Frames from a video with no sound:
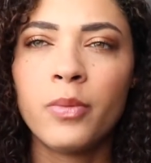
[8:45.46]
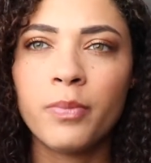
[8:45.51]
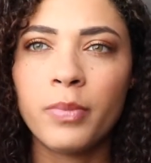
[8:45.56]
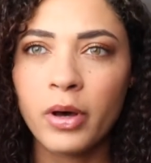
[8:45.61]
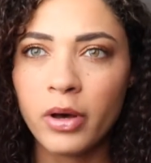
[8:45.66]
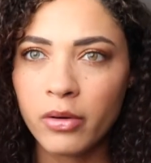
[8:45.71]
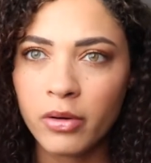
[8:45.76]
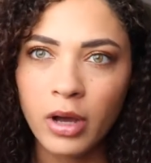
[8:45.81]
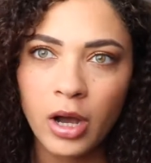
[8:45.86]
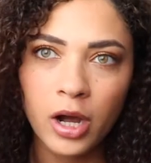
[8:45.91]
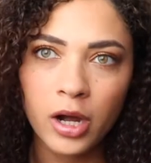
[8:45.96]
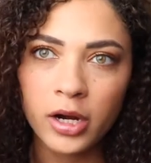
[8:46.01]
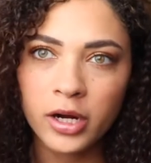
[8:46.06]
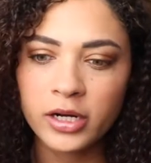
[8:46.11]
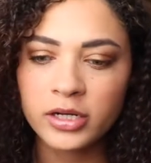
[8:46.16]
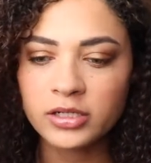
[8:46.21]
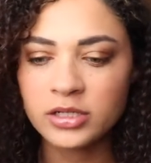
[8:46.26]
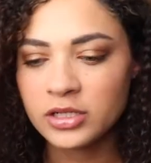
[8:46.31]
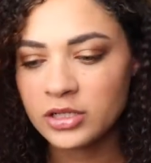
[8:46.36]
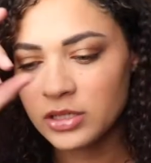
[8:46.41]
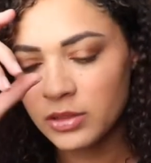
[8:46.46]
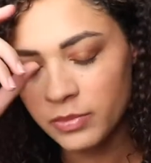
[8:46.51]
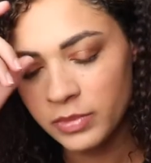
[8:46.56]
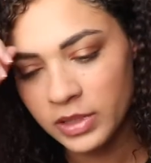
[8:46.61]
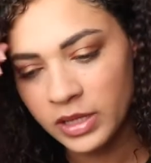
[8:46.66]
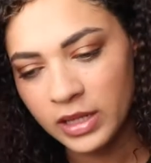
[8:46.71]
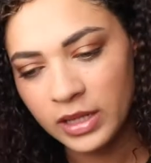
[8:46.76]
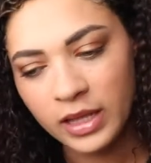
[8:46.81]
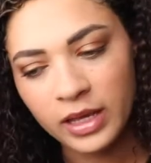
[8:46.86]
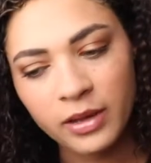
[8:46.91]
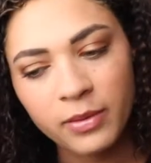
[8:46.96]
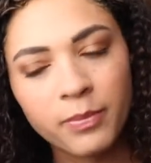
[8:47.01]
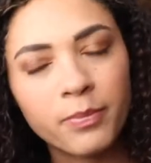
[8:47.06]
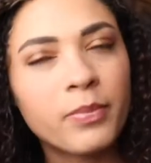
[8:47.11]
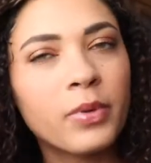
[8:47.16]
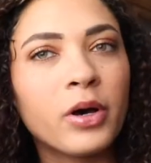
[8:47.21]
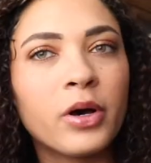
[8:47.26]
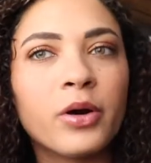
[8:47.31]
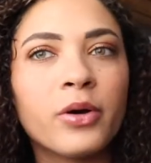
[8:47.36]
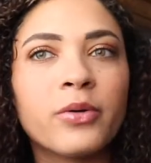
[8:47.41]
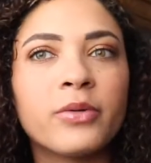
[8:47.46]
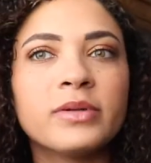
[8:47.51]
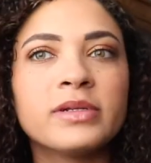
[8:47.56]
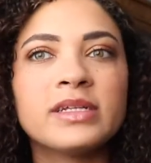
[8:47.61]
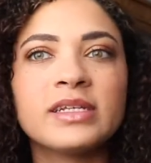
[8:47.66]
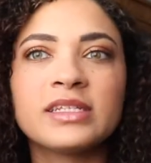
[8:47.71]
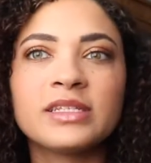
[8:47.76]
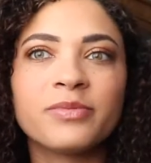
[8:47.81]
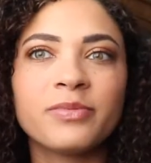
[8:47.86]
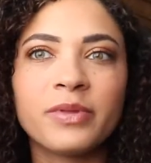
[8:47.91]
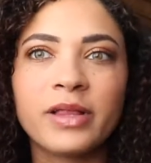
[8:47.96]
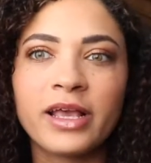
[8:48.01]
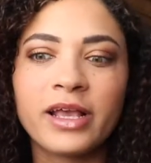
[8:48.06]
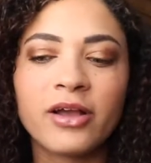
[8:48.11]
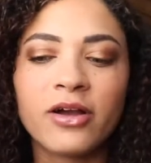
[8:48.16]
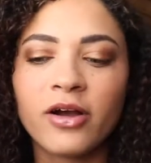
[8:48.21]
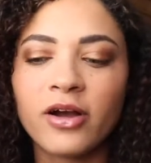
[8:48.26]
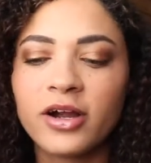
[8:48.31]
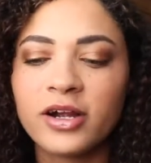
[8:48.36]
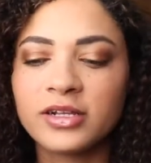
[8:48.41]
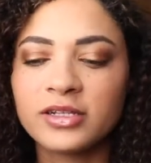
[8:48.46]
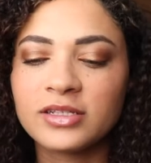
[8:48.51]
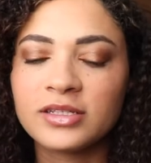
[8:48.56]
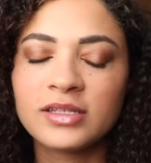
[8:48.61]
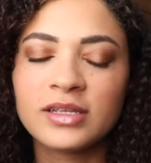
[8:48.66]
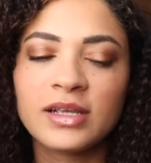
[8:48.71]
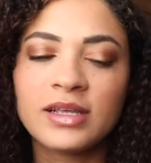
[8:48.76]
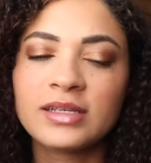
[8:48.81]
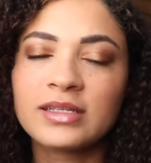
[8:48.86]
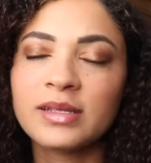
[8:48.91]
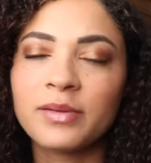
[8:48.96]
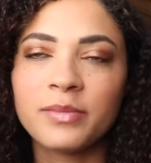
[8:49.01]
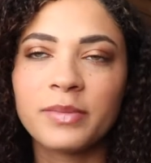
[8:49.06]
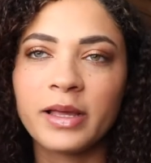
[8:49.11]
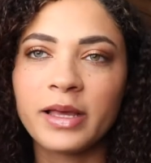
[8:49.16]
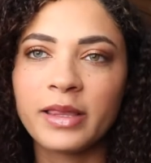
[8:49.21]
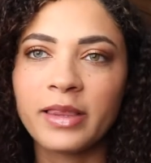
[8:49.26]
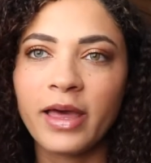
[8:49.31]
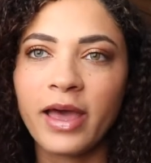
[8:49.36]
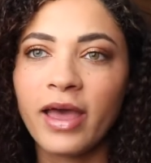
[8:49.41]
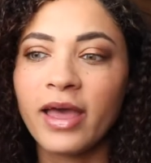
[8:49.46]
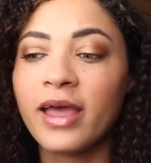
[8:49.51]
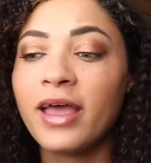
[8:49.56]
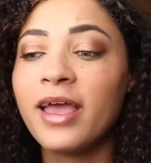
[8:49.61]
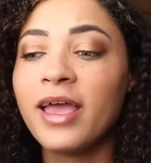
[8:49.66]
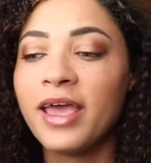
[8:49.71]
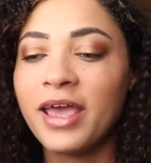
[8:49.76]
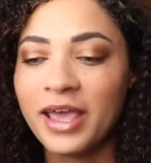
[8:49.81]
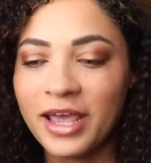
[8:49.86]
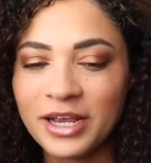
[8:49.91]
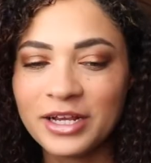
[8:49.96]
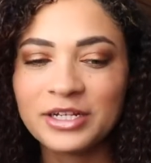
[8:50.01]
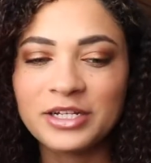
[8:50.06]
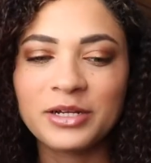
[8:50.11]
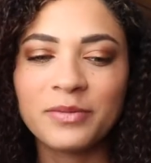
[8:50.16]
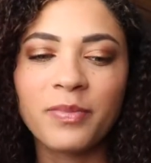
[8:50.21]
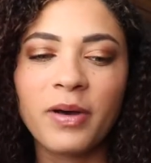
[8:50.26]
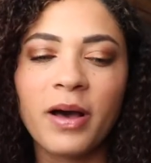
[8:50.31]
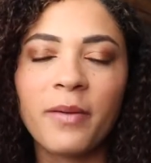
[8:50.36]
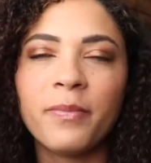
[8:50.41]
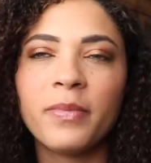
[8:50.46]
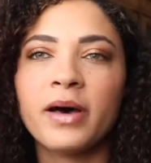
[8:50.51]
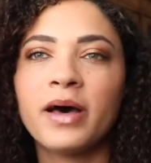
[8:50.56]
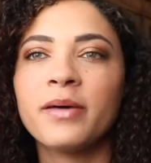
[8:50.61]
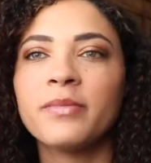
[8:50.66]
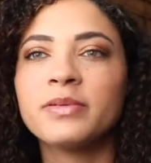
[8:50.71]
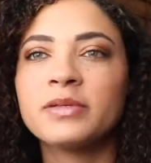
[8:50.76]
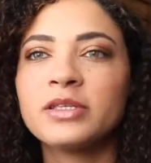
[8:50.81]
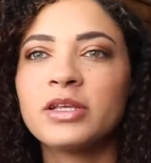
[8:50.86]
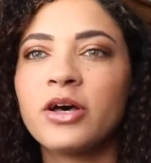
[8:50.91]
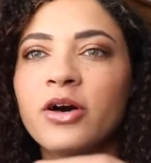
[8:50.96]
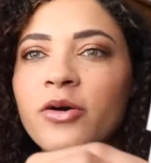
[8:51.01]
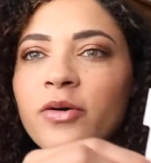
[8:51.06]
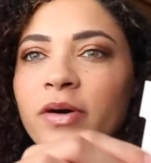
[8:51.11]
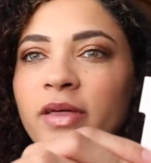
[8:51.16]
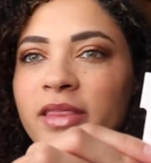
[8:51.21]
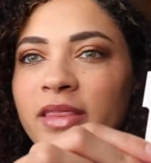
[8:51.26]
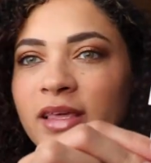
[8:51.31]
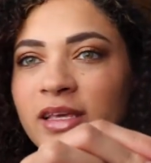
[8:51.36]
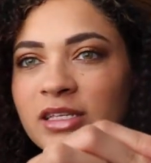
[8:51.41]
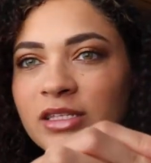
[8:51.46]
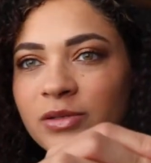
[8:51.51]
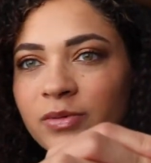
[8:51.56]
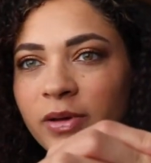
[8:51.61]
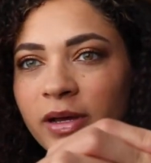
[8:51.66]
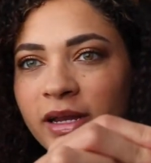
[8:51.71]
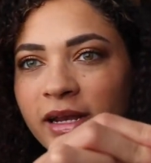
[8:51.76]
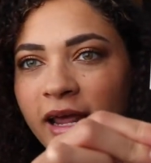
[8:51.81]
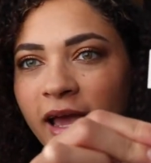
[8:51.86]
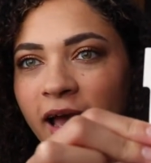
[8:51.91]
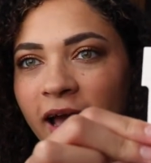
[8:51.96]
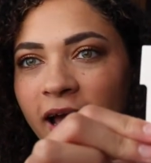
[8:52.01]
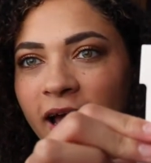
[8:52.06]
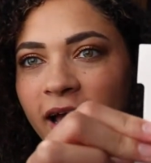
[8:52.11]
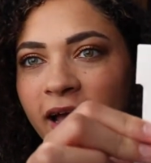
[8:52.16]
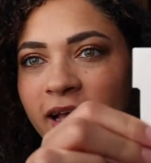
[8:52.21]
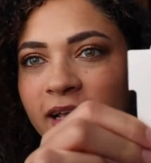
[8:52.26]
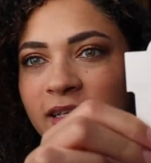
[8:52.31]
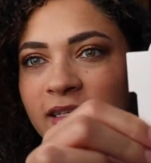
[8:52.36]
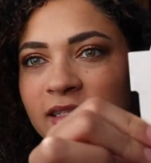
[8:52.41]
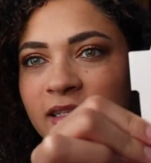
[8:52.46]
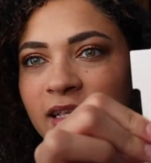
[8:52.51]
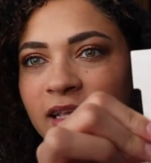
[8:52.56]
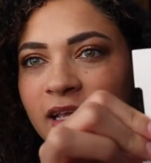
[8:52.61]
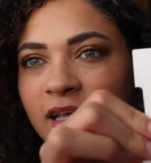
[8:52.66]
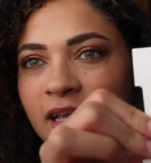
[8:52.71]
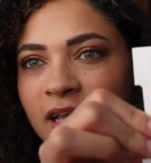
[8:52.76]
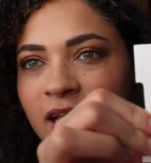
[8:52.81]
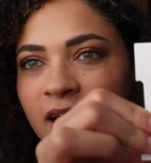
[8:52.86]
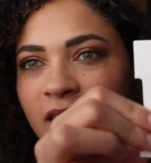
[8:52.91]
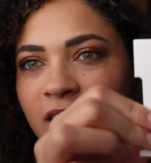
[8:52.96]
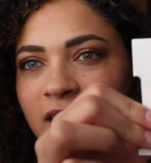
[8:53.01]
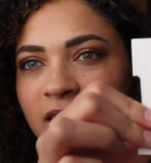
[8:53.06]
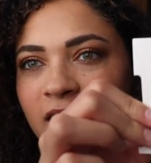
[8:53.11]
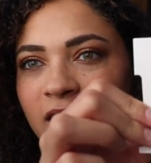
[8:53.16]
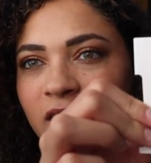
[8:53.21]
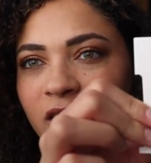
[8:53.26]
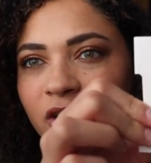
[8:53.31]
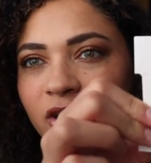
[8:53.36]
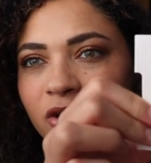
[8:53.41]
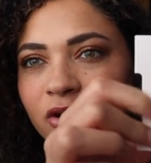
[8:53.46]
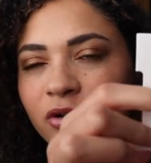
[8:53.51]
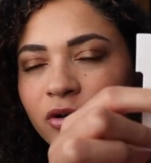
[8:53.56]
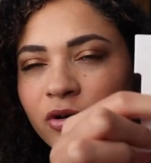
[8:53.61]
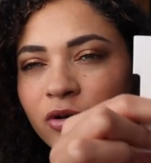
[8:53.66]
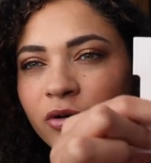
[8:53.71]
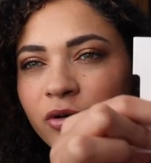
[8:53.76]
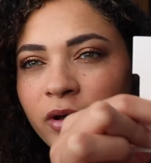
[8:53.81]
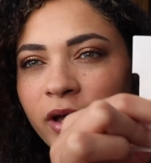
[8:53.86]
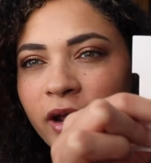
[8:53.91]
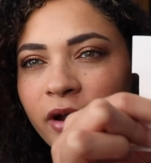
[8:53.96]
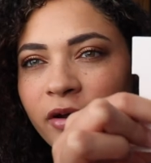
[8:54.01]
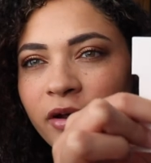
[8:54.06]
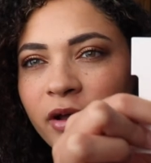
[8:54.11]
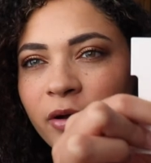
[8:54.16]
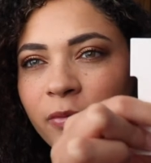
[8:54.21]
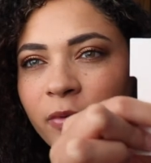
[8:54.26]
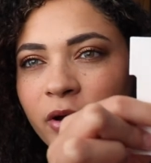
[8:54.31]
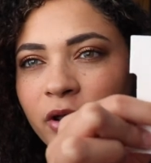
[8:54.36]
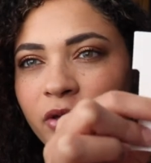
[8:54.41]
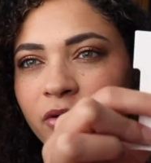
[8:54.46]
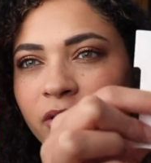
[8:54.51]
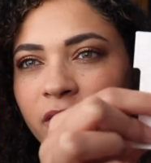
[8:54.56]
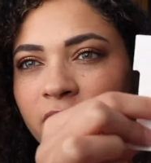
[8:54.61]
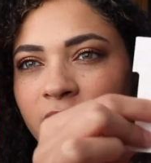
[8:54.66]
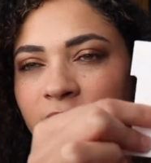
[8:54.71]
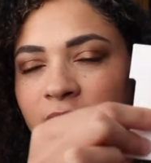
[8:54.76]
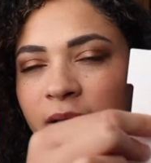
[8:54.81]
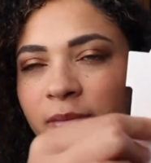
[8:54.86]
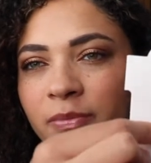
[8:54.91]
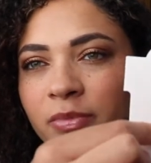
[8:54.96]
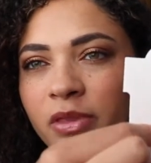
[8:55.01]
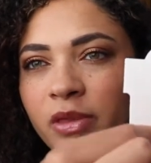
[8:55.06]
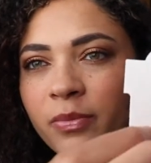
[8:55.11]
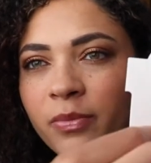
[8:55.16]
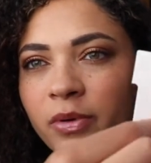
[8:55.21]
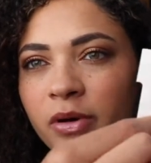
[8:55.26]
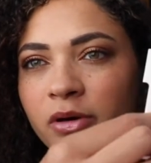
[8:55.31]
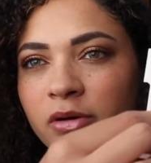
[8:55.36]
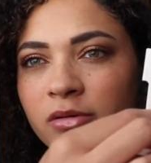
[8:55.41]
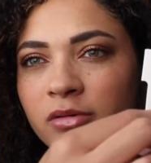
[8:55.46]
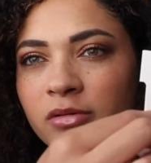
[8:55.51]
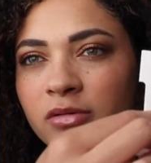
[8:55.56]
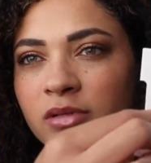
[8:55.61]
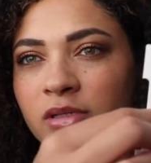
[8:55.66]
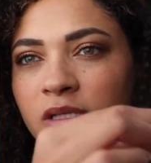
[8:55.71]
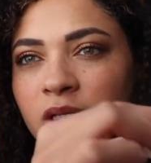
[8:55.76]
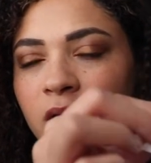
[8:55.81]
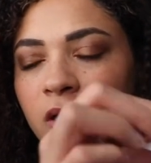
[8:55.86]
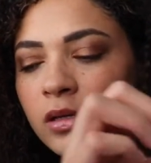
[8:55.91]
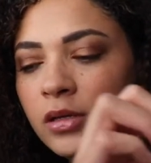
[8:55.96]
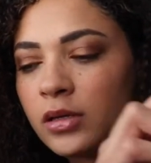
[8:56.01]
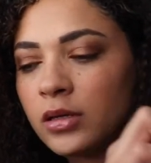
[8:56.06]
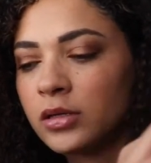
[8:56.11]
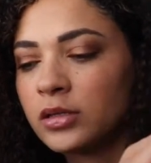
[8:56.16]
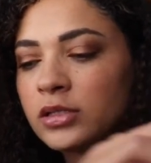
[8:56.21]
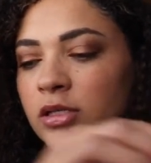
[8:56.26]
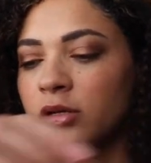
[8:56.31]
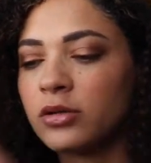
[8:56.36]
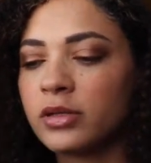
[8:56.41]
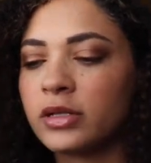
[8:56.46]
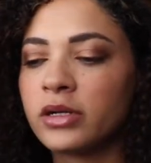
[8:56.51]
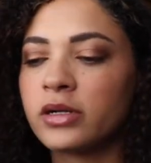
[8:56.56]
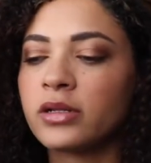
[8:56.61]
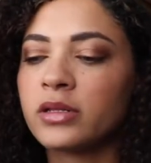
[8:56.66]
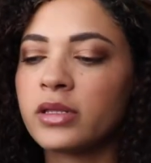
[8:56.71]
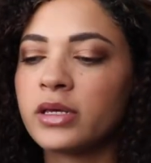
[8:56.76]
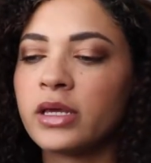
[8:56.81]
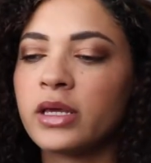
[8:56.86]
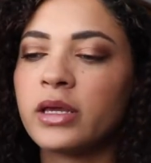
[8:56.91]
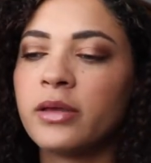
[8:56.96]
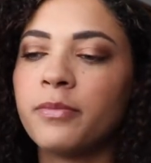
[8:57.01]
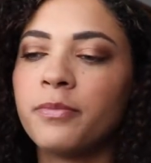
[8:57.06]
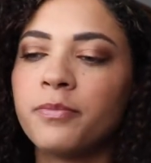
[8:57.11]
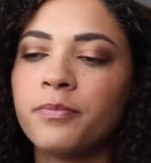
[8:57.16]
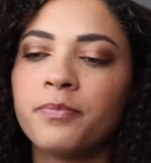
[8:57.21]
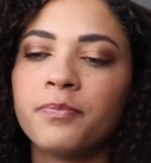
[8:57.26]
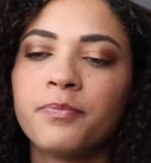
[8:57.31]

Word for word: cards or something, like bow display cards, something like that, it should pop up. So this one has the little area where you could clip the bows. So literally